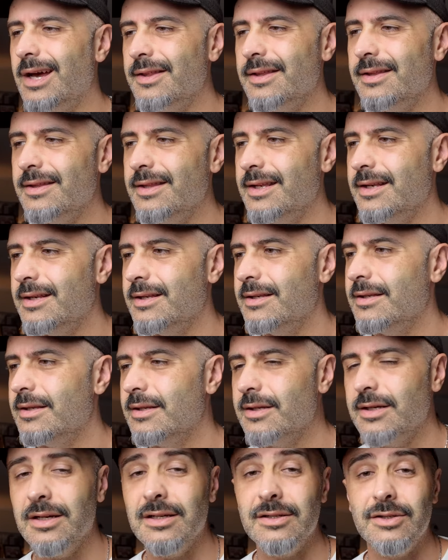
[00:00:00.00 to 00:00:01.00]
other than
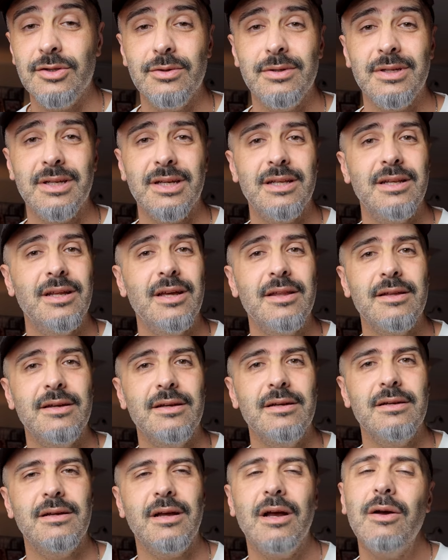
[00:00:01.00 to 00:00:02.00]
uh, doing another,